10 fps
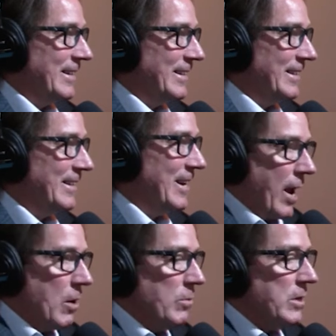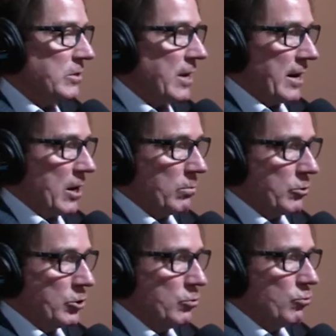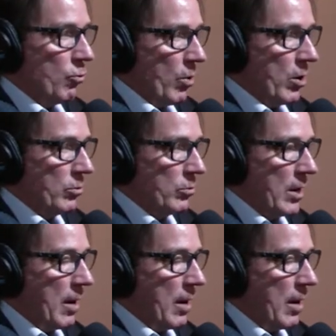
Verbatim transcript: Yes. How has that helped you grow?